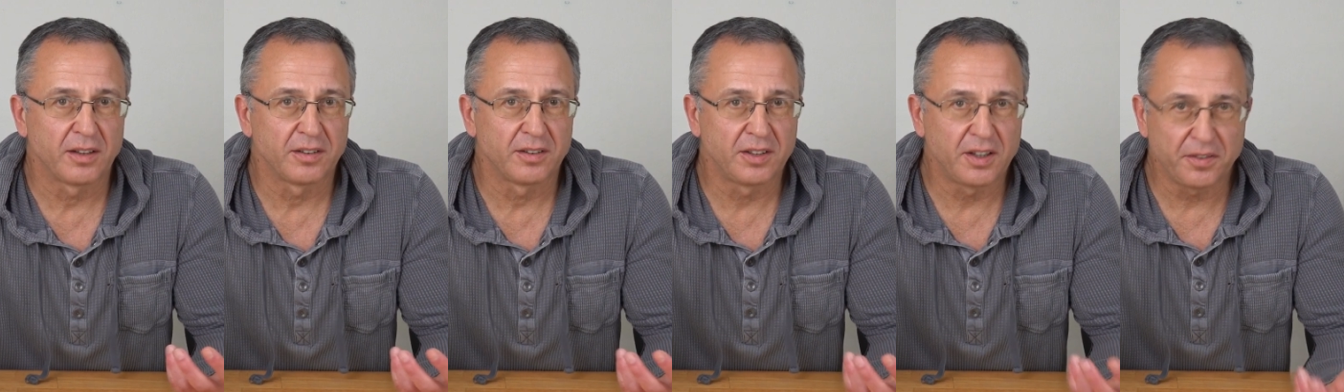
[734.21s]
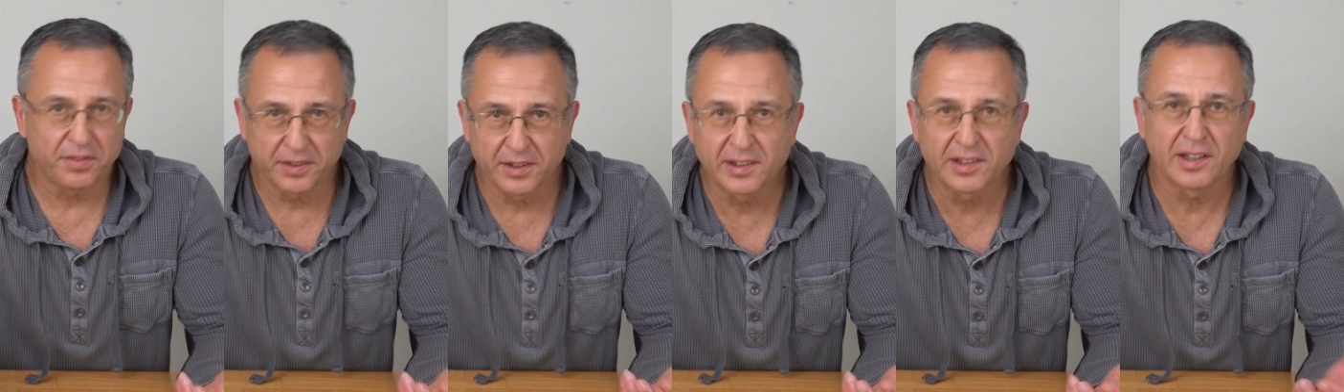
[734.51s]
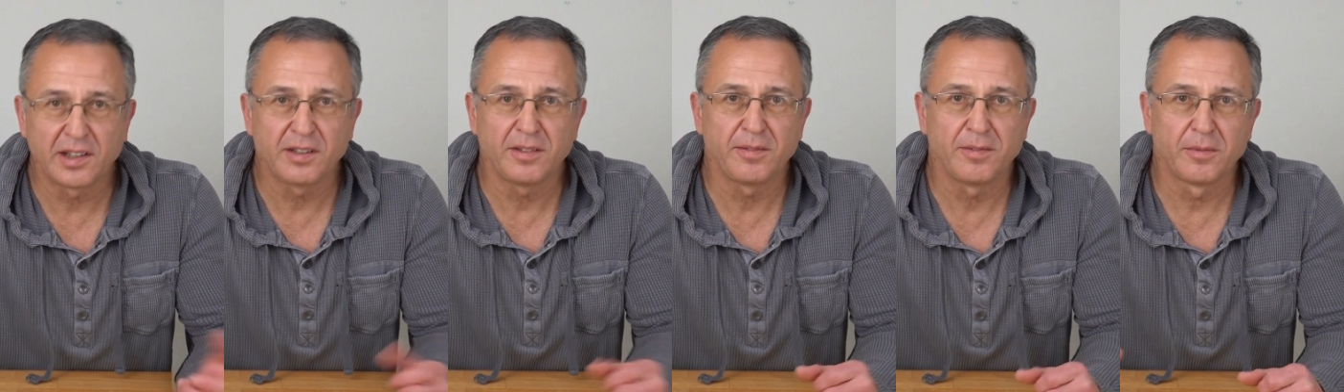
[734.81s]

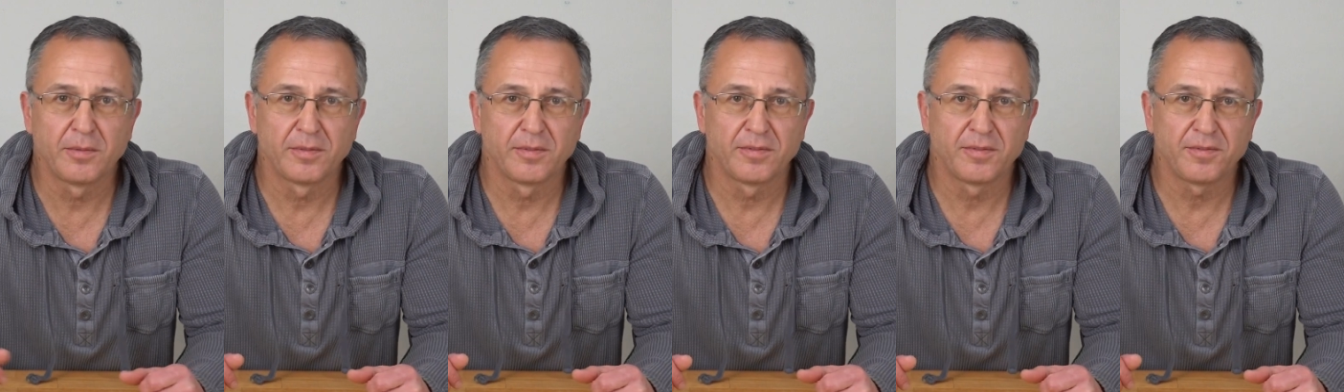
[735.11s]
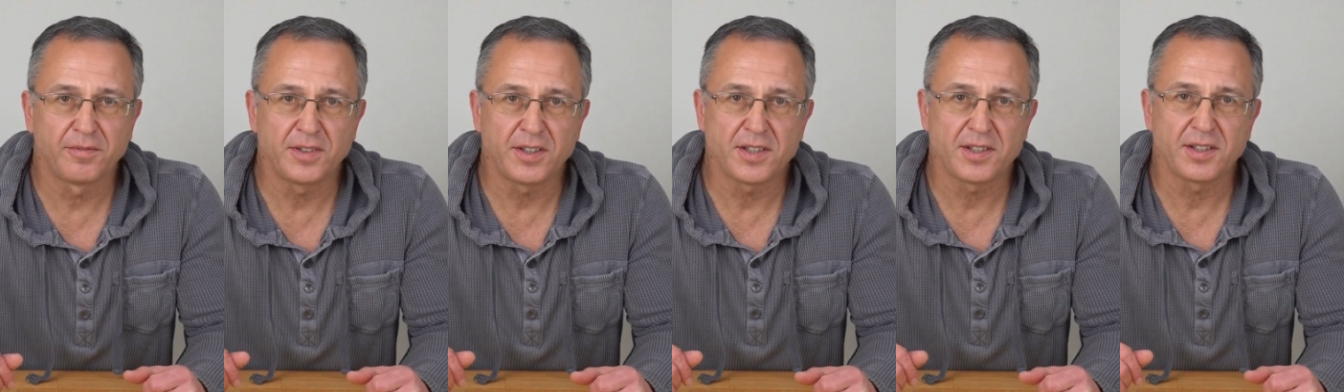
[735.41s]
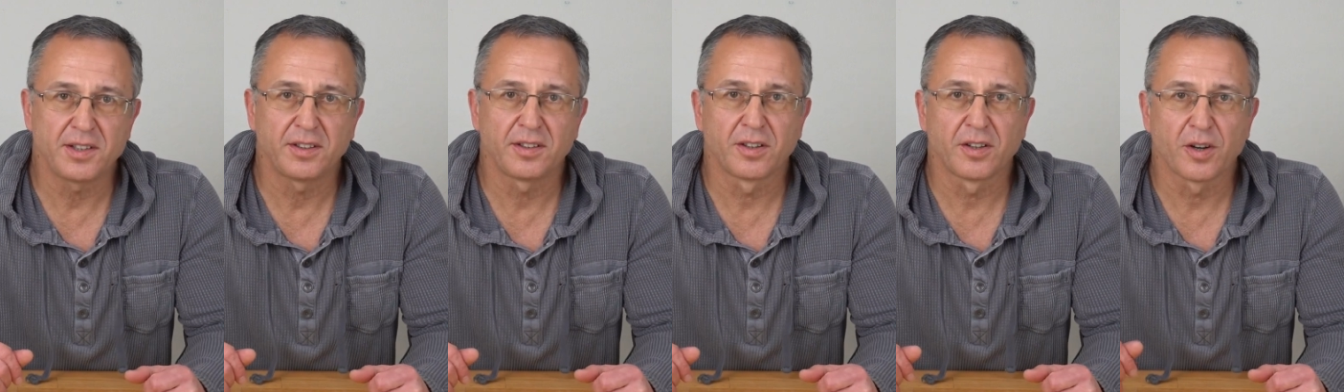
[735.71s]
Definitely
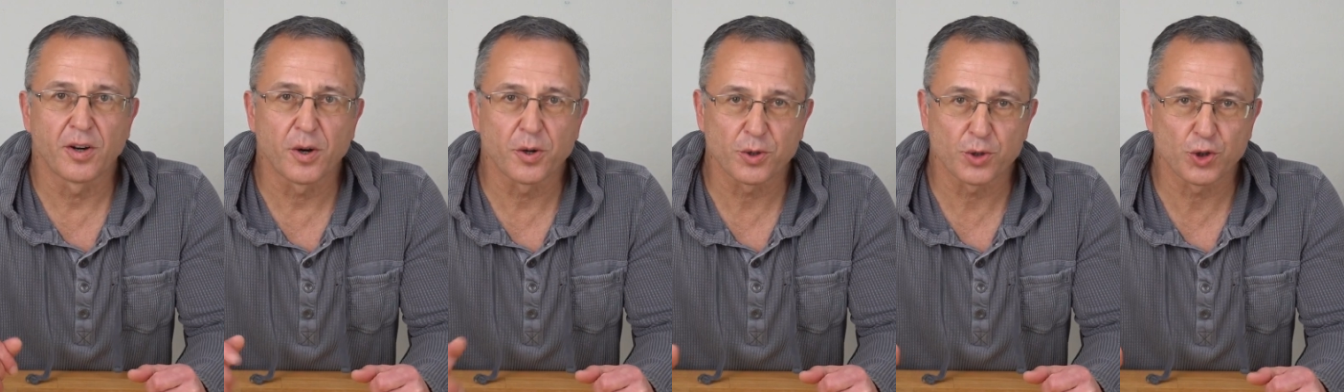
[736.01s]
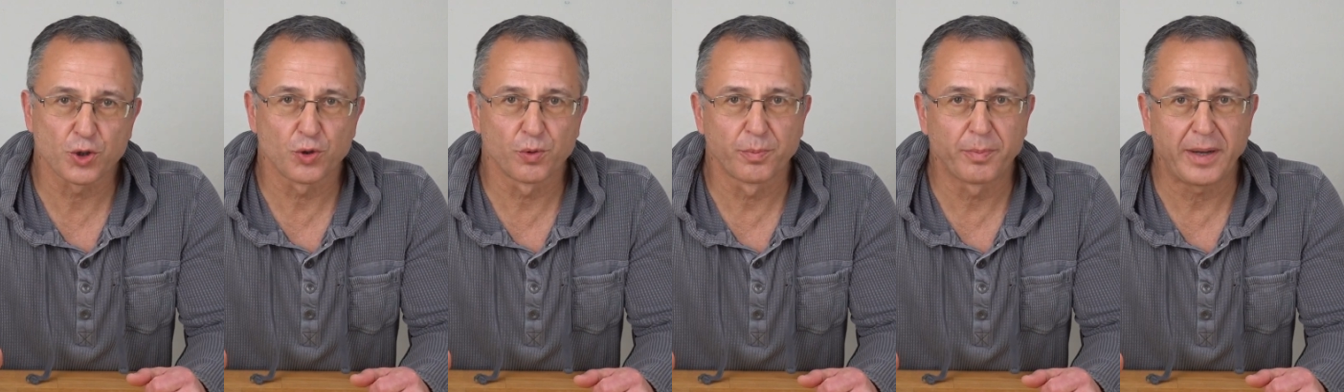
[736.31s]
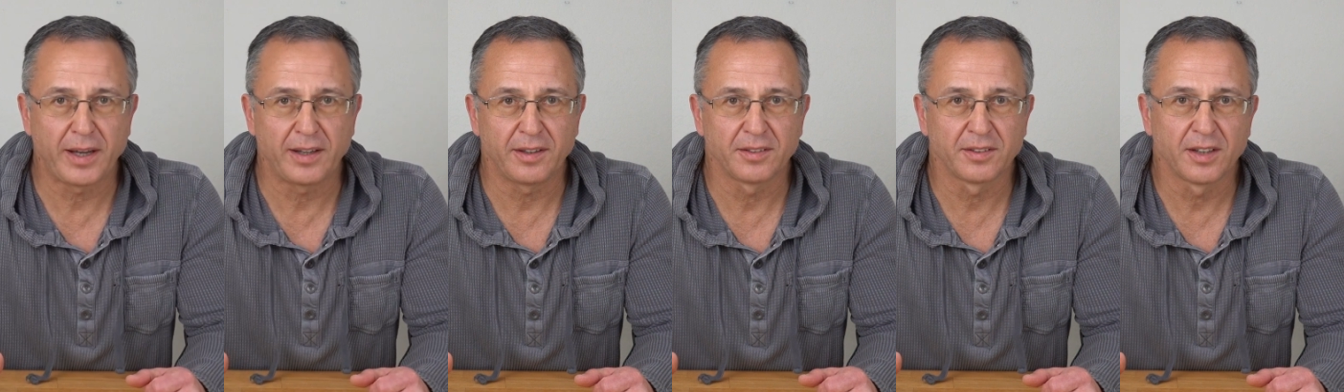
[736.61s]
visit Horseshoe
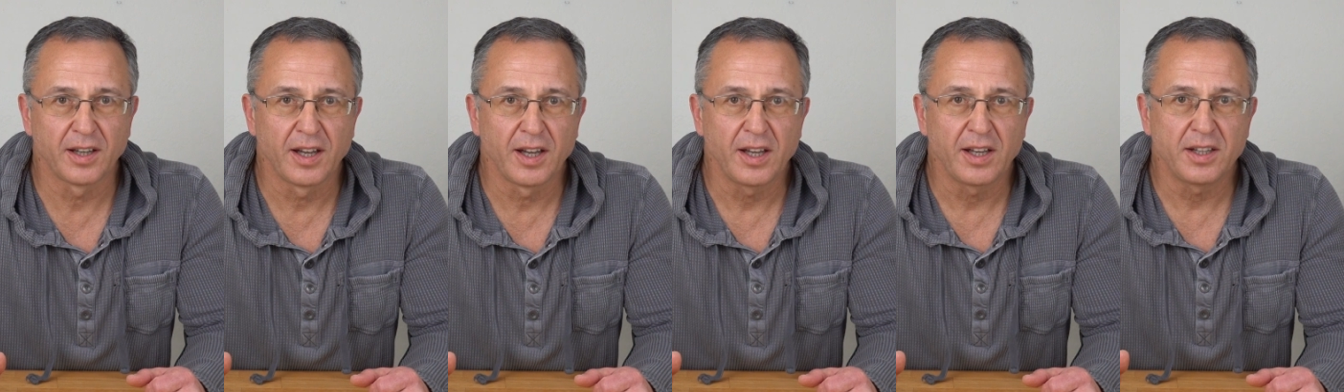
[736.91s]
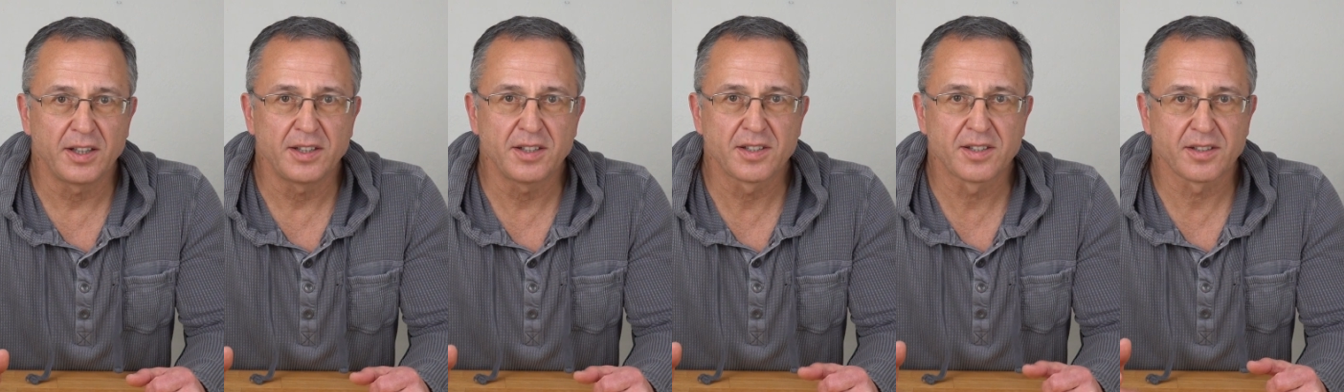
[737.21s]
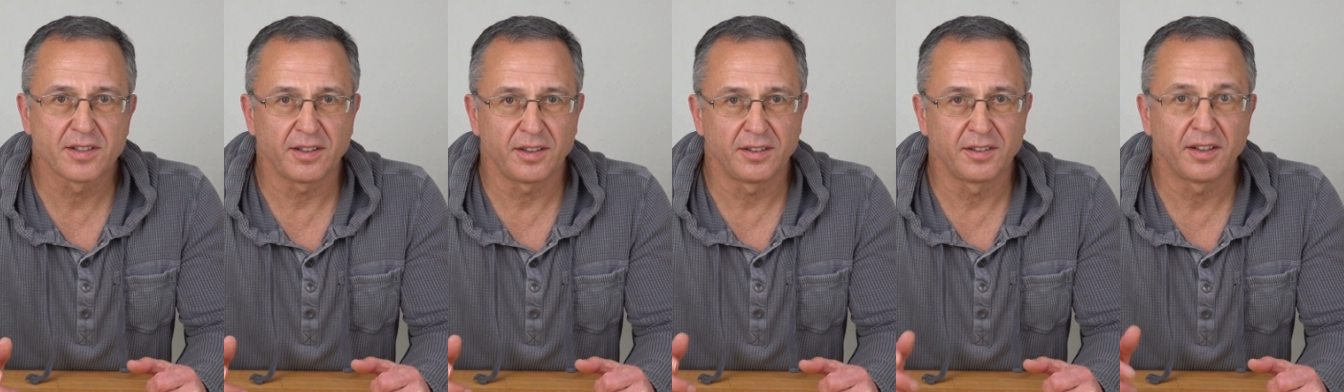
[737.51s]
Bend.
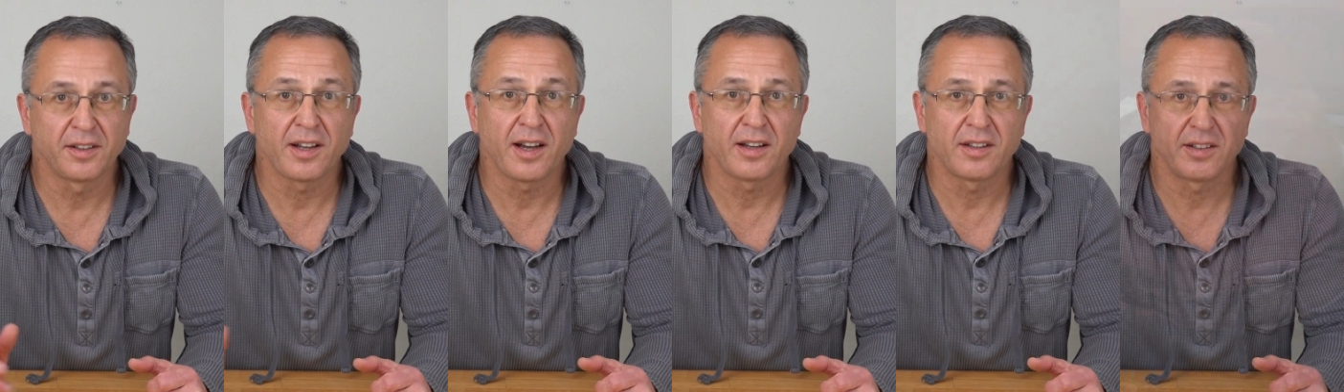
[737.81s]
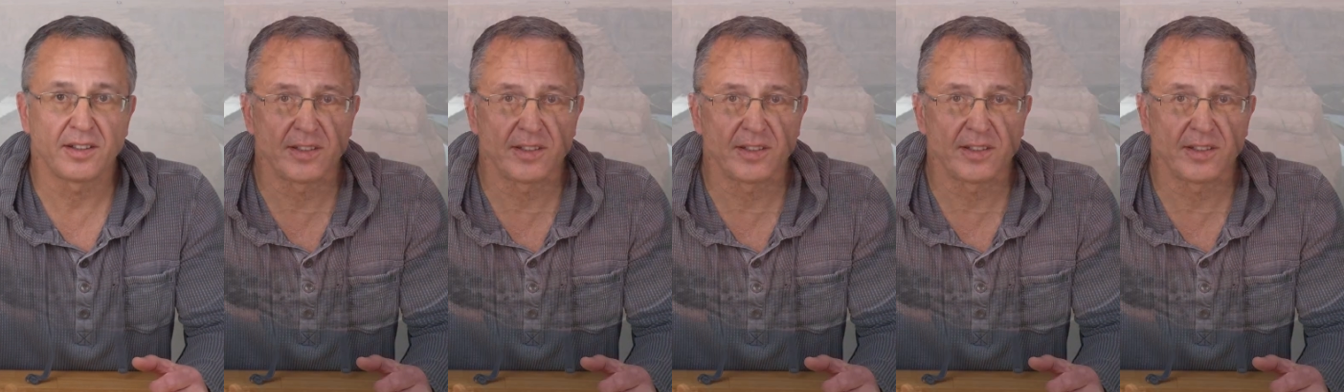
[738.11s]
It's another